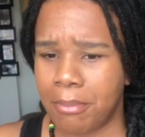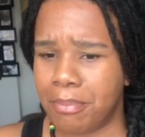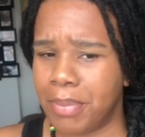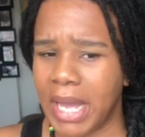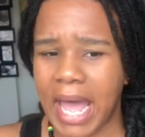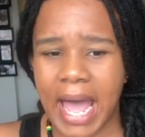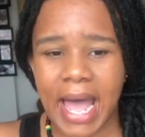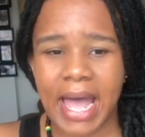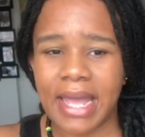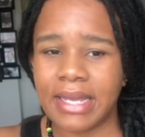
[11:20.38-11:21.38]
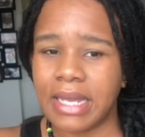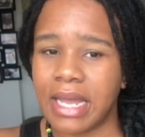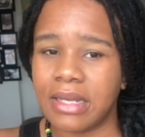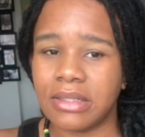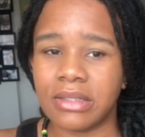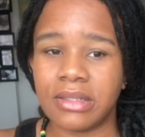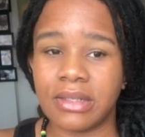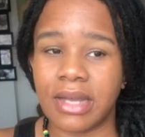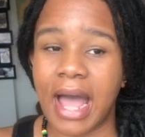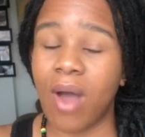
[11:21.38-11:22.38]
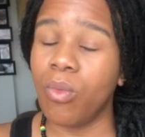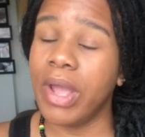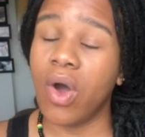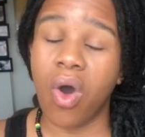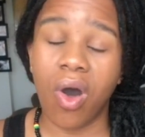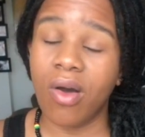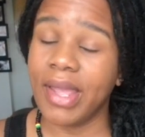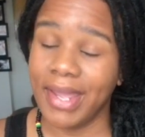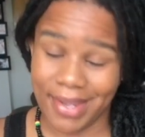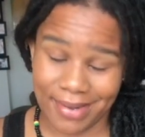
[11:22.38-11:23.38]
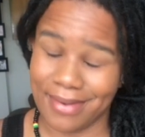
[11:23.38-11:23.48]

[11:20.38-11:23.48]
But I, I went all in.